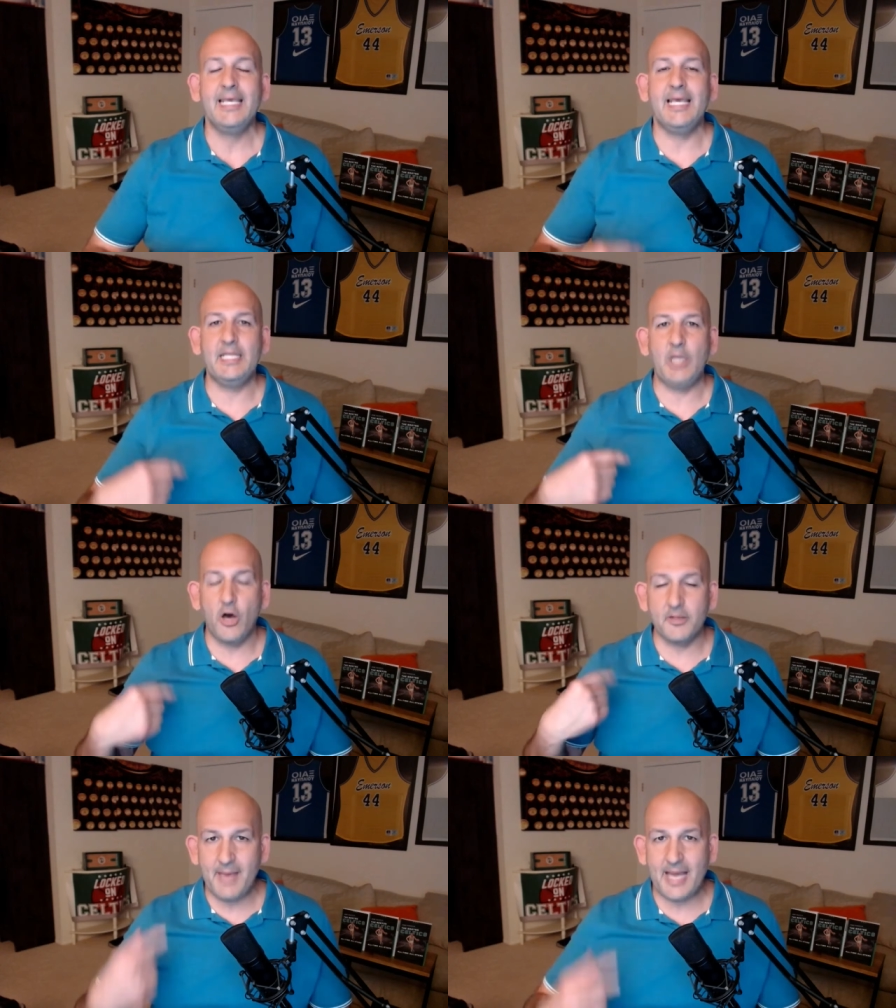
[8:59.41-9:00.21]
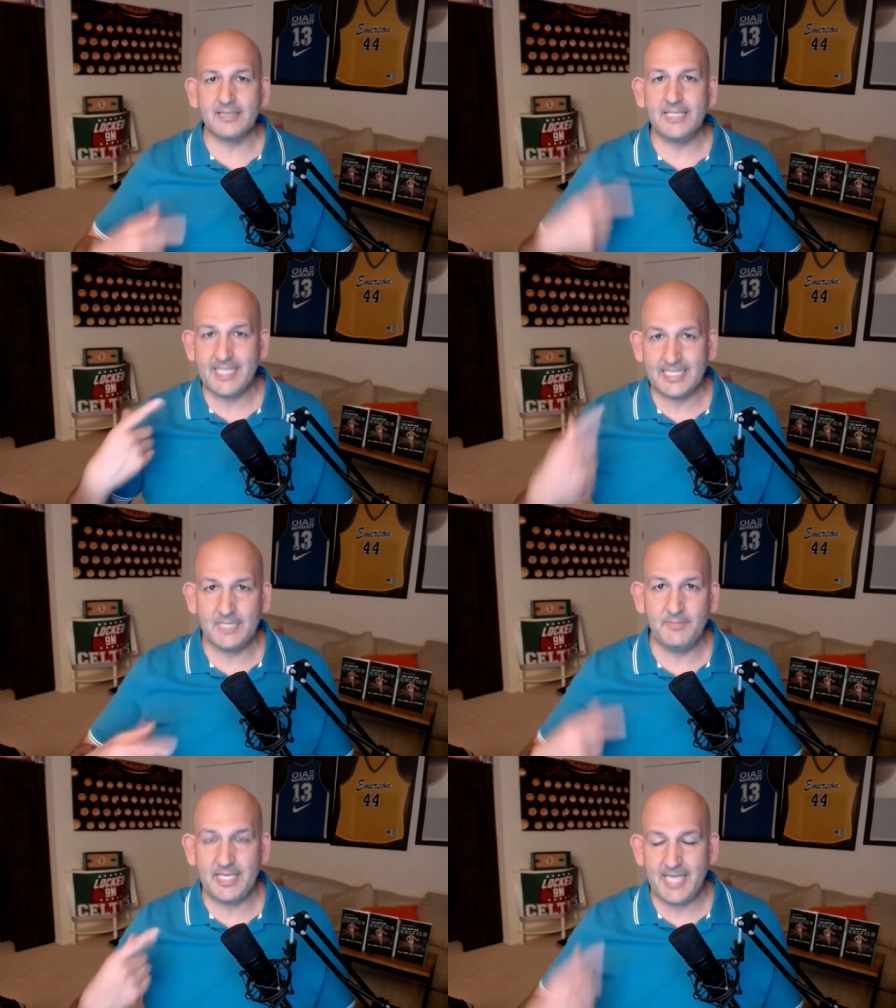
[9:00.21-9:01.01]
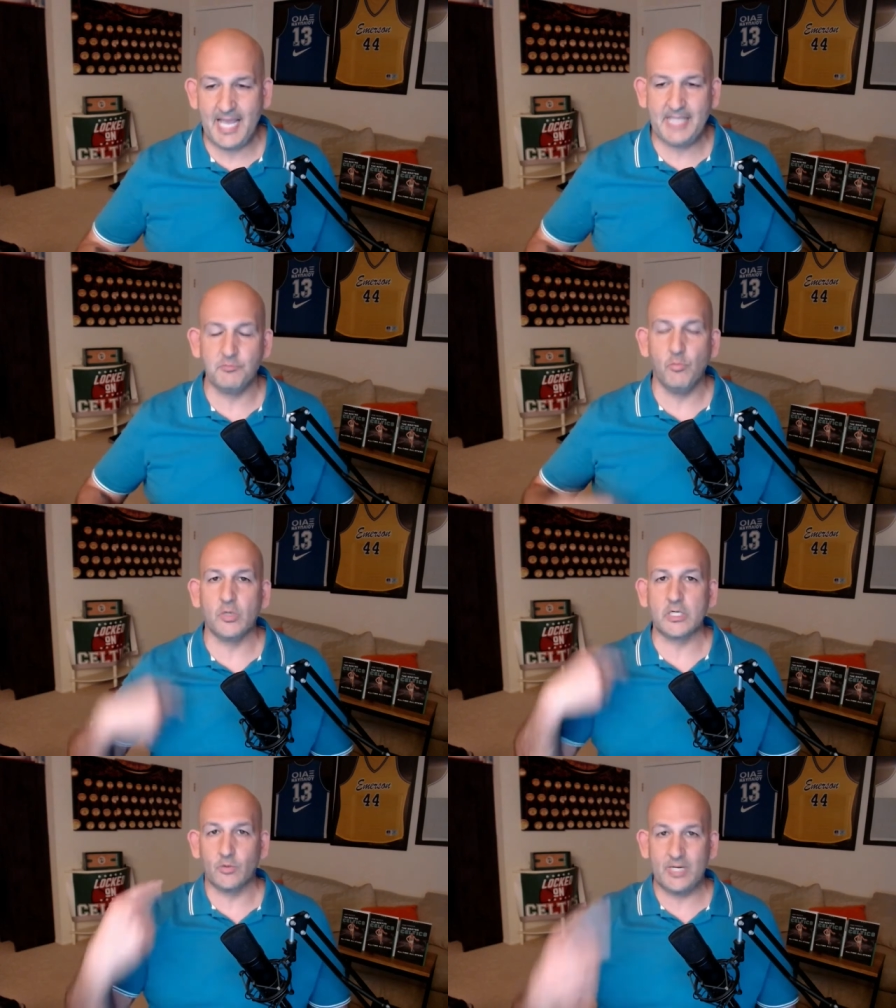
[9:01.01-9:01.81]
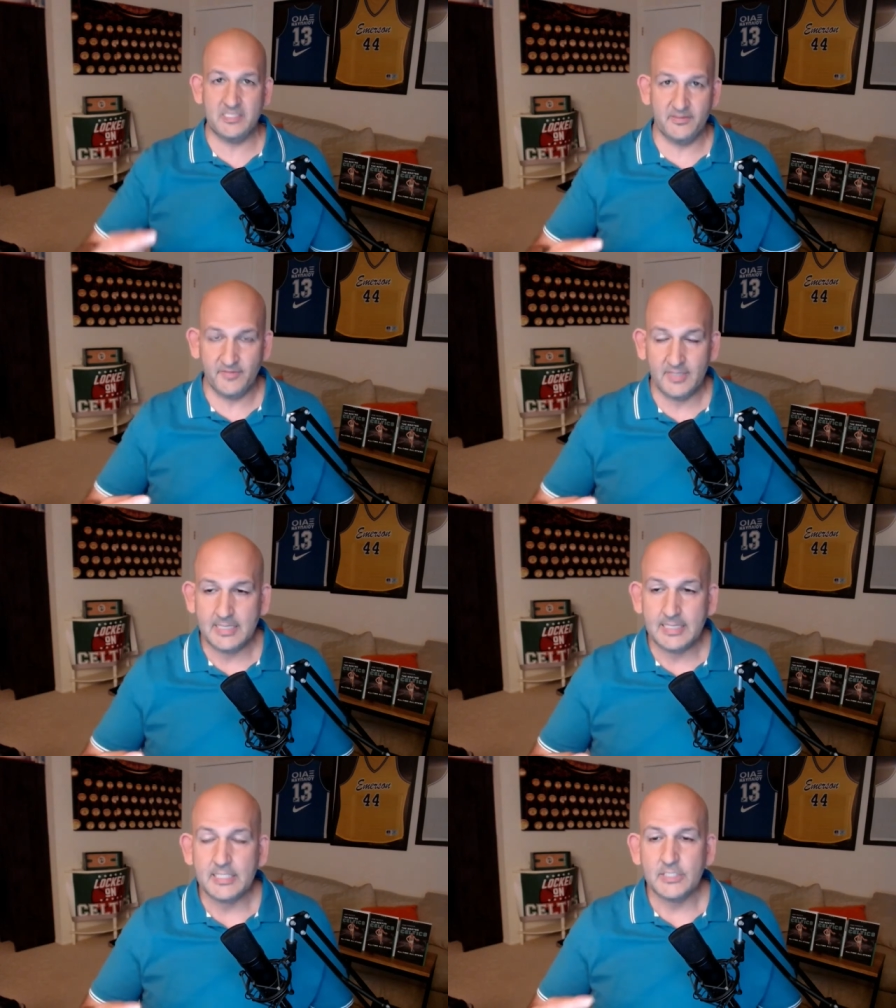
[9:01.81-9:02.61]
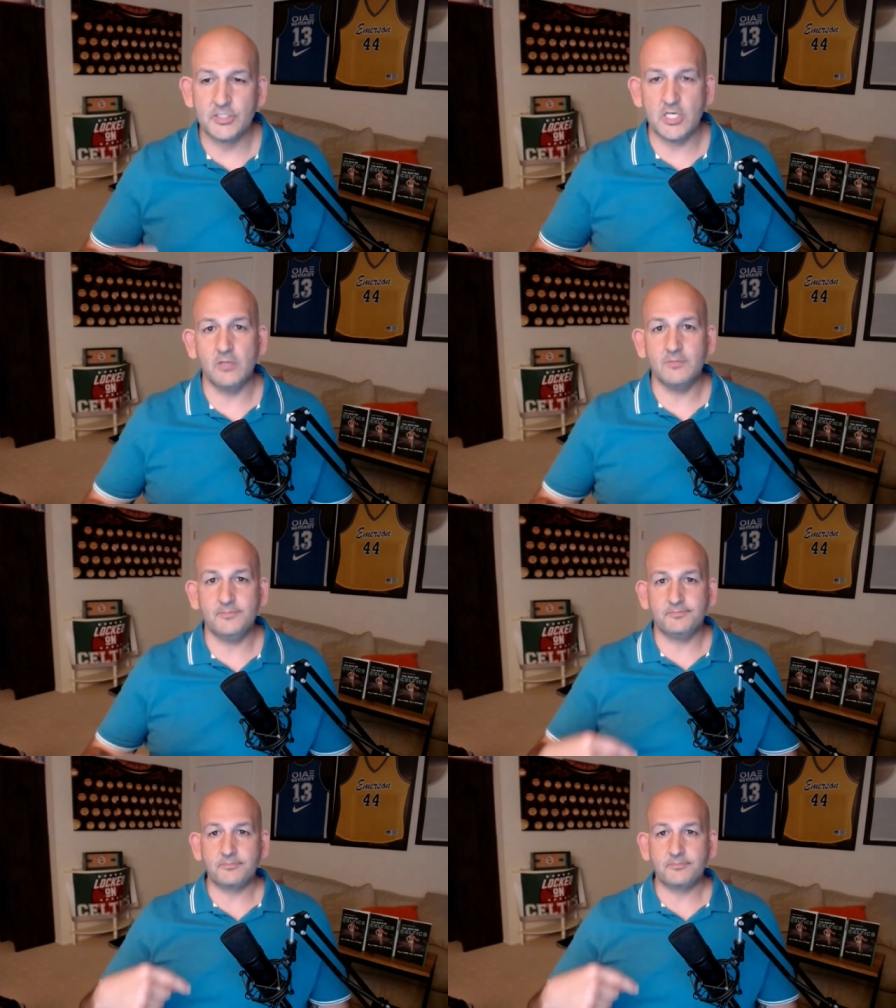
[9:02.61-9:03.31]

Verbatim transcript: it automatically gets him engaged, more aggressive. So